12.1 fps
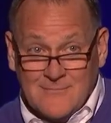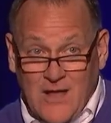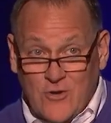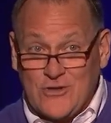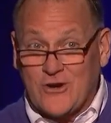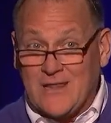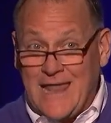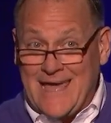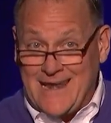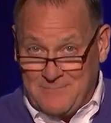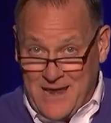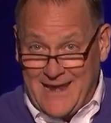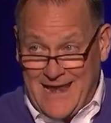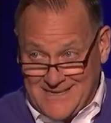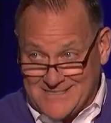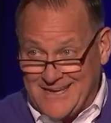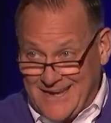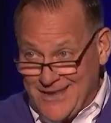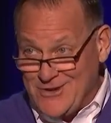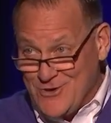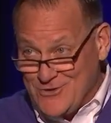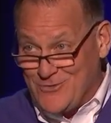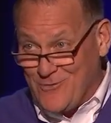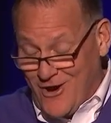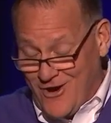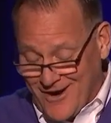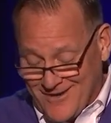Oh, you're glad I'm not asking. I know you are.